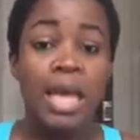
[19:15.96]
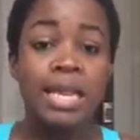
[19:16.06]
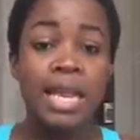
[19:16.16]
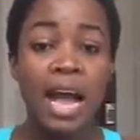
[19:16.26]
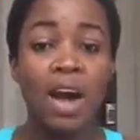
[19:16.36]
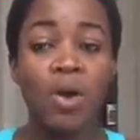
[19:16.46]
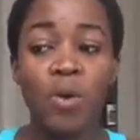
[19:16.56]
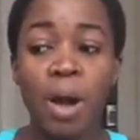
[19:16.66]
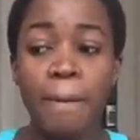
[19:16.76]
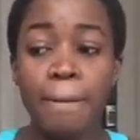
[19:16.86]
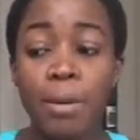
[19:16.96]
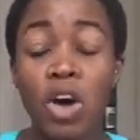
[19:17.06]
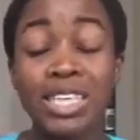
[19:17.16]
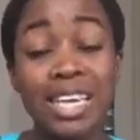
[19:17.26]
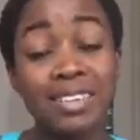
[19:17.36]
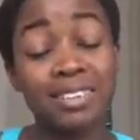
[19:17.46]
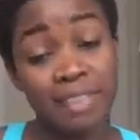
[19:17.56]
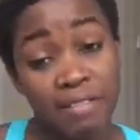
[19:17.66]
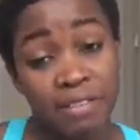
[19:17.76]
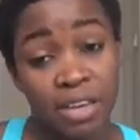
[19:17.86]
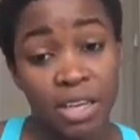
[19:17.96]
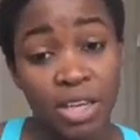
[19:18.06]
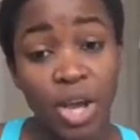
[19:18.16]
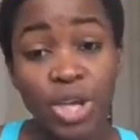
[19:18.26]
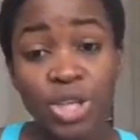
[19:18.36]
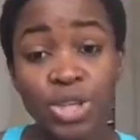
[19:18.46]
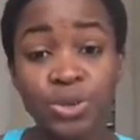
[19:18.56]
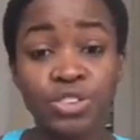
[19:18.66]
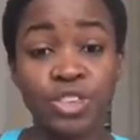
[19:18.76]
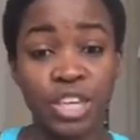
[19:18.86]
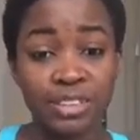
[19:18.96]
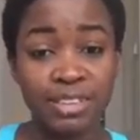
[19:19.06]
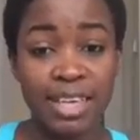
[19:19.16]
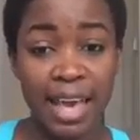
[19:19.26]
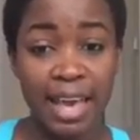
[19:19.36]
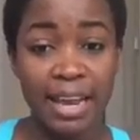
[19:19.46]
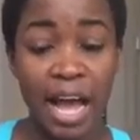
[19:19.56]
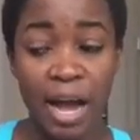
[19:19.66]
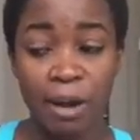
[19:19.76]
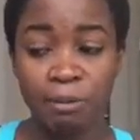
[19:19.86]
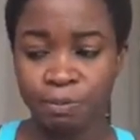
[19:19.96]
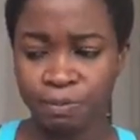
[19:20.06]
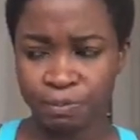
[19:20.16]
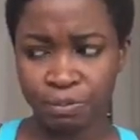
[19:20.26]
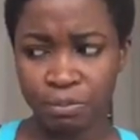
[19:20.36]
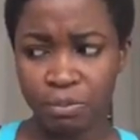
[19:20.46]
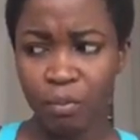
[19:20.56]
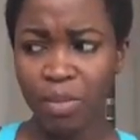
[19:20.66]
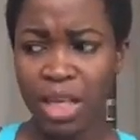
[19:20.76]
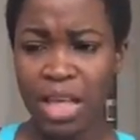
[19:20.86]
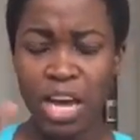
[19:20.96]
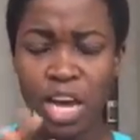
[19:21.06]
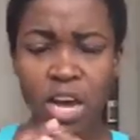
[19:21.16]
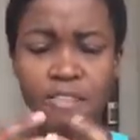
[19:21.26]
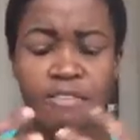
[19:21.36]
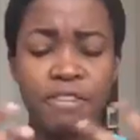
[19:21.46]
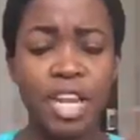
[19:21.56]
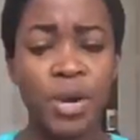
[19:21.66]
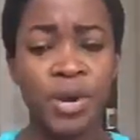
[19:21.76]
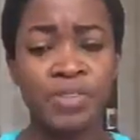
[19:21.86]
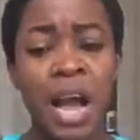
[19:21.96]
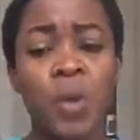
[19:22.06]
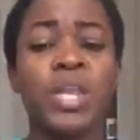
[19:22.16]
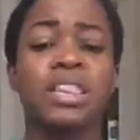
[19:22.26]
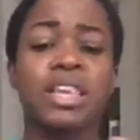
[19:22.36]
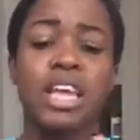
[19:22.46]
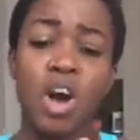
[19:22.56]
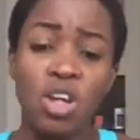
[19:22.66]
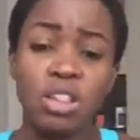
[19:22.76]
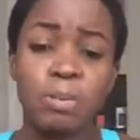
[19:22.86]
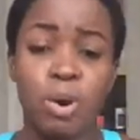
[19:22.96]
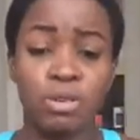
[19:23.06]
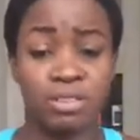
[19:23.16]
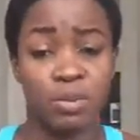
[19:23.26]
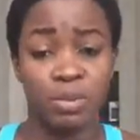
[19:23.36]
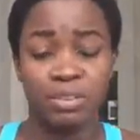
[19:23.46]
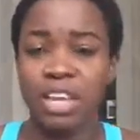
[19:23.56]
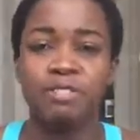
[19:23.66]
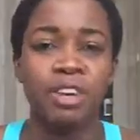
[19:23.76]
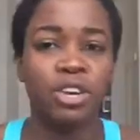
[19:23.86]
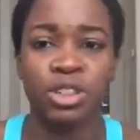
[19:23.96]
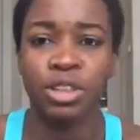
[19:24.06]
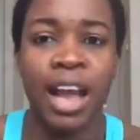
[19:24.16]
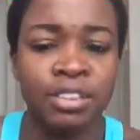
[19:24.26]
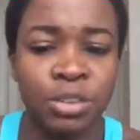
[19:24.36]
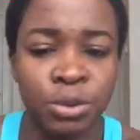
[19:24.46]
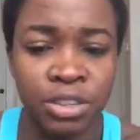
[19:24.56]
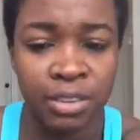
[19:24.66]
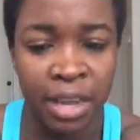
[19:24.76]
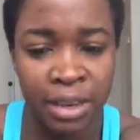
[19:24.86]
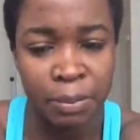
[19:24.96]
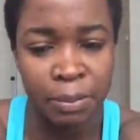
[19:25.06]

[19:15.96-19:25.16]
Now, on day 7, you'll start to get a video of how we link all the poses that we say. And for guys who are just signing up,